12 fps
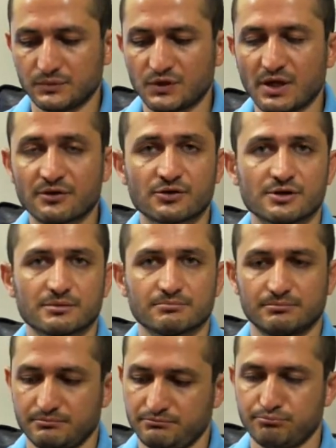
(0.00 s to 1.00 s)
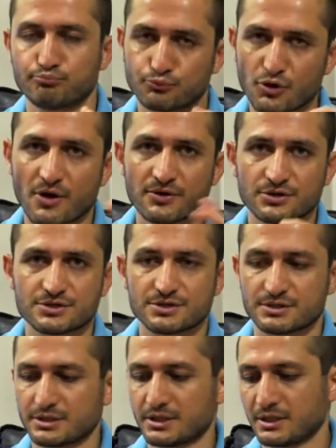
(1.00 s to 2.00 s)
other
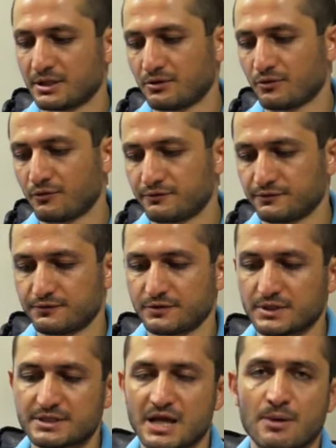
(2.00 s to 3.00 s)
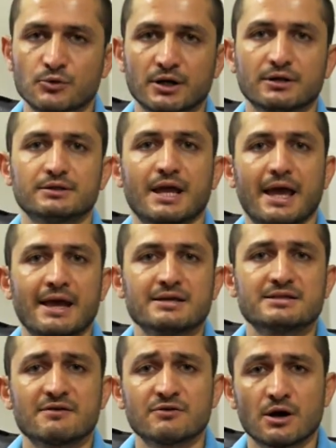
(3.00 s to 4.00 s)
brothers of this camera, the
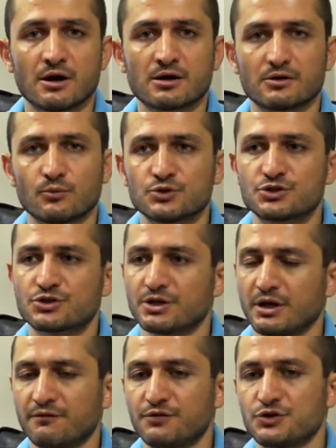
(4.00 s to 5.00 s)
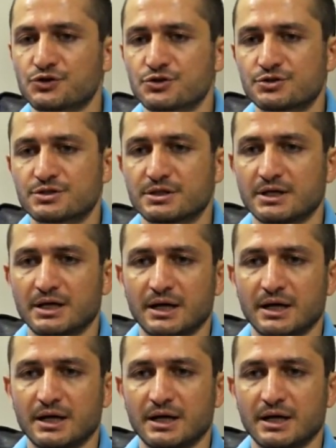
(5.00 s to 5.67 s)
A7R, which features